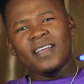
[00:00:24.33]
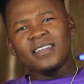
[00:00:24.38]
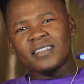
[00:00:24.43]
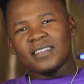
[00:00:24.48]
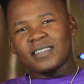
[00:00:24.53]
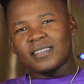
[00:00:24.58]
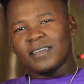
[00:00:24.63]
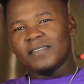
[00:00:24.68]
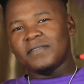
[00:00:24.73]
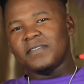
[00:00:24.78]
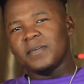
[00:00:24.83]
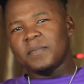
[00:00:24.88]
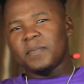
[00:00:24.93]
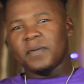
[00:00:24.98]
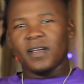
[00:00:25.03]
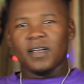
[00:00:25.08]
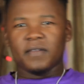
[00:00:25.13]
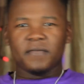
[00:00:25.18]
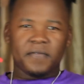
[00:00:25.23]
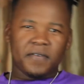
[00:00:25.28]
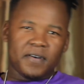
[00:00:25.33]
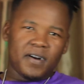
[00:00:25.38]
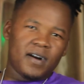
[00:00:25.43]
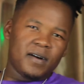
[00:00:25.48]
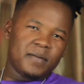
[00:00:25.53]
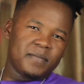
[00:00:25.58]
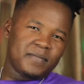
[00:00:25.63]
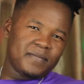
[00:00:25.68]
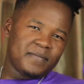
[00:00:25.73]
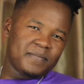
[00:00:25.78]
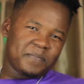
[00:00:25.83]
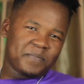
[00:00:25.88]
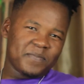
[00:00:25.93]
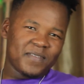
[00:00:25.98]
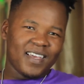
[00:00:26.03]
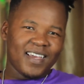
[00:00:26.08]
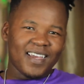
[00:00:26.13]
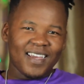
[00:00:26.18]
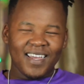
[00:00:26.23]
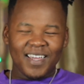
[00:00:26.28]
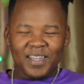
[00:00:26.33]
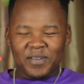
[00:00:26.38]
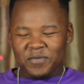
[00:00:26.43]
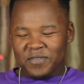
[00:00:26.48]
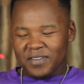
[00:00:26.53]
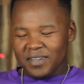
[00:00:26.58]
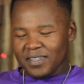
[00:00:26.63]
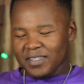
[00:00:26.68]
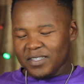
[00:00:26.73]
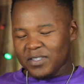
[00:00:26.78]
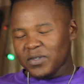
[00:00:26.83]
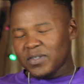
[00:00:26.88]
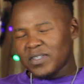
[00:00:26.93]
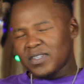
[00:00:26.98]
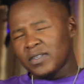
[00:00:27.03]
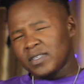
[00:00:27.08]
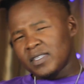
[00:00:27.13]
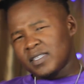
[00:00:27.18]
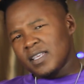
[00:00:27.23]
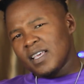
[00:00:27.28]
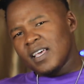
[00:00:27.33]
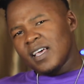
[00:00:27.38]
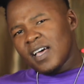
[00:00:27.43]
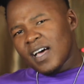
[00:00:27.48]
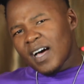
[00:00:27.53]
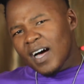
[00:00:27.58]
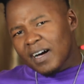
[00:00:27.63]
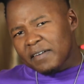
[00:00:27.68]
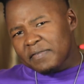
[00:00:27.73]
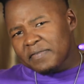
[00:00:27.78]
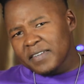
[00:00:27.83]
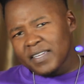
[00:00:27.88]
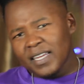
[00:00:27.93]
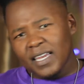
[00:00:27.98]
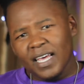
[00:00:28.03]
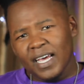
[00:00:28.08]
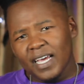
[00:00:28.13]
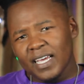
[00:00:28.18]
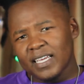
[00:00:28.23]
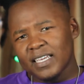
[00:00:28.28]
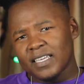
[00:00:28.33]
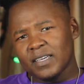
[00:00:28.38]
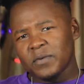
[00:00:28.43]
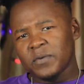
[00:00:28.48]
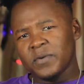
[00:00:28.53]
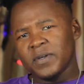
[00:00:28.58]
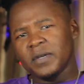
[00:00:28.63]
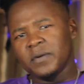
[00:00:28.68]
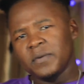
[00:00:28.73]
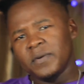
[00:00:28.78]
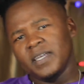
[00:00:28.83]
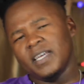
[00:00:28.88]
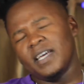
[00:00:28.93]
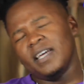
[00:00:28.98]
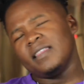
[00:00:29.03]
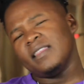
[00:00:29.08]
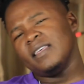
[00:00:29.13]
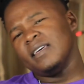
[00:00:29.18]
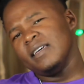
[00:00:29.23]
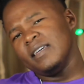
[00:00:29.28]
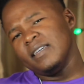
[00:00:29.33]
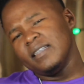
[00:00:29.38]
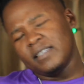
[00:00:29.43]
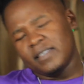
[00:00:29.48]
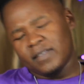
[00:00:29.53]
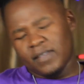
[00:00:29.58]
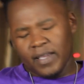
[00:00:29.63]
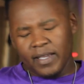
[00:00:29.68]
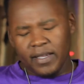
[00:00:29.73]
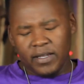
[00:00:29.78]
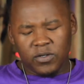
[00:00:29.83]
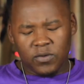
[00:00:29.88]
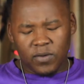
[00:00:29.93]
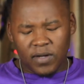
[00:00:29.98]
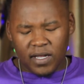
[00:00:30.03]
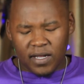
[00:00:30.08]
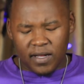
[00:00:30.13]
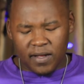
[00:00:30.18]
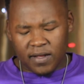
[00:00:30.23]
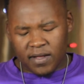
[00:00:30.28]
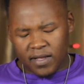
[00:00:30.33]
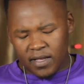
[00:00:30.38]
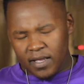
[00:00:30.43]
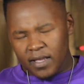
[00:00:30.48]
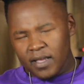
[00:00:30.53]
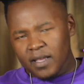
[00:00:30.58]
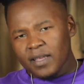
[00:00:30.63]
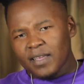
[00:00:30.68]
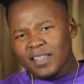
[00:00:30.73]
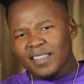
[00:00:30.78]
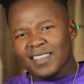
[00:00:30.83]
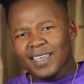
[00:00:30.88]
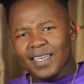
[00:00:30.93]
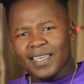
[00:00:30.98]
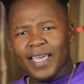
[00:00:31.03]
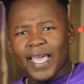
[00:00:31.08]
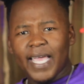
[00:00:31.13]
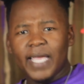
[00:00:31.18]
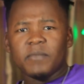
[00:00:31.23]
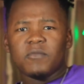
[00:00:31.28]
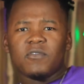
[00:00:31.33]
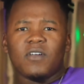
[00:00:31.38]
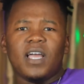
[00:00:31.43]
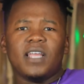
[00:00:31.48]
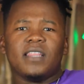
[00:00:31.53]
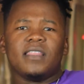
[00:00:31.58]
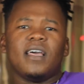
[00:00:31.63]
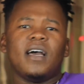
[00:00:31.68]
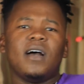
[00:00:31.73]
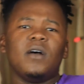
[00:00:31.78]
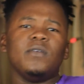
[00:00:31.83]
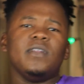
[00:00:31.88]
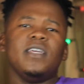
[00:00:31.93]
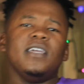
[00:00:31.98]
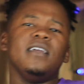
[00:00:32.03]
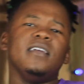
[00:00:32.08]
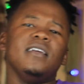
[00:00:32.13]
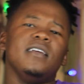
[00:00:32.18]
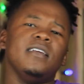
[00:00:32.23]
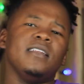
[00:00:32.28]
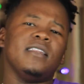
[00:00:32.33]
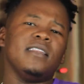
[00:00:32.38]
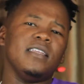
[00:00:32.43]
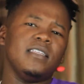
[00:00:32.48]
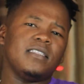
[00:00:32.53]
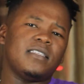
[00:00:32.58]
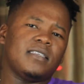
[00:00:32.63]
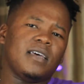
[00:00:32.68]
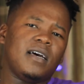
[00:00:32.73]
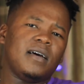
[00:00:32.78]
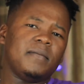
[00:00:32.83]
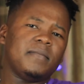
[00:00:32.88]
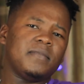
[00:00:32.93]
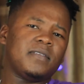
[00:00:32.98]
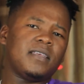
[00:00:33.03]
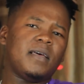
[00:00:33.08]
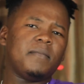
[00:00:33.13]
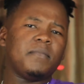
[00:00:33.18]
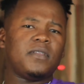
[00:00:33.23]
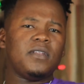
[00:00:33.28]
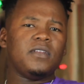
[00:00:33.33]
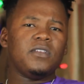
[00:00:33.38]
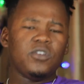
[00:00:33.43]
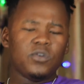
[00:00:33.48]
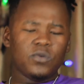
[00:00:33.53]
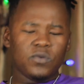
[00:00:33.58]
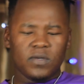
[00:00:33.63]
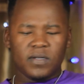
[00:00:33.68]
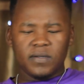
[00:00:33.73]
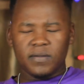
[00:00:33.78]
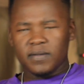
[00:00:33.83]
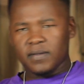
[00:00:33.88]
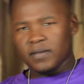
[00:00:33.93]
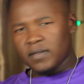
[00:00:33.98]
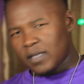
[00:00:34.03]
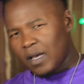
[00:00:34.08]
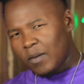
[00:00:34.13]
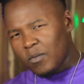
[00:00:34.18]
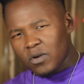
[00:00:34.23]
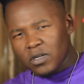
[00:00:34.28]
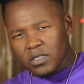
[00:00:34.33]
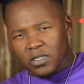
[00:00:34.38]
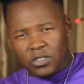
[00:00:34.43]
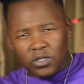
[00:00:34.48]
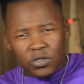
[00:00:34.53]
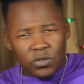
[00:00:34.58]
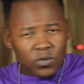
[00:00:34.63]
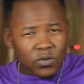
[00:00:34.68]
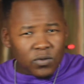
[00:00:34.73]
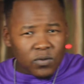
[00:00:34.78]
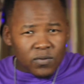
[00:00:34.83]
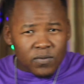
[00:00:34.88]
I deserve the platform. I really do. Cause I feel like we, we at the stage where the game right now, they, it needs some, something new, someone new.